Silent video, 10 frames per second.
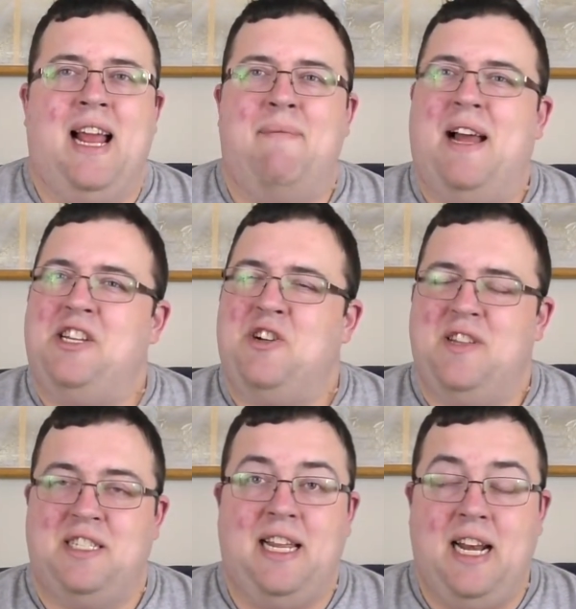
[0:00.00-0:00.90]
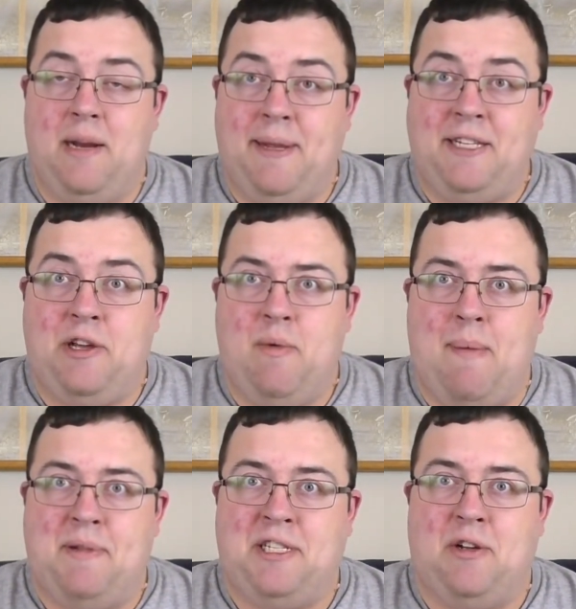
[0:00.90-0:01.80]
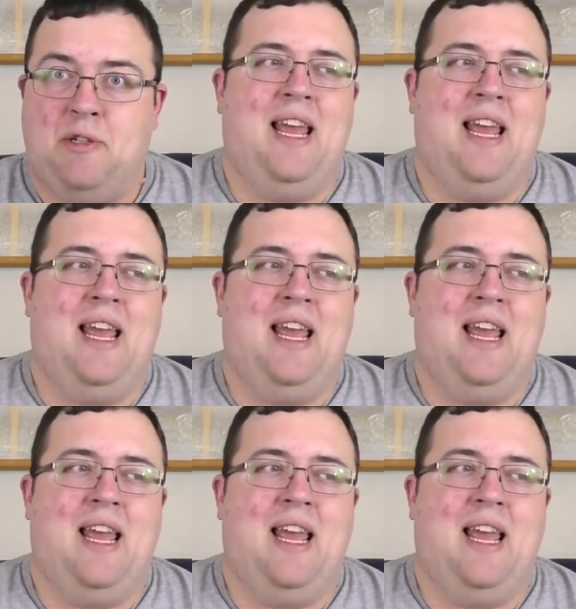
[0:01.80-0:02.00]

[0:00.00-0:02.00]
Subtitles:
I'm not sure this needed to be two episodes.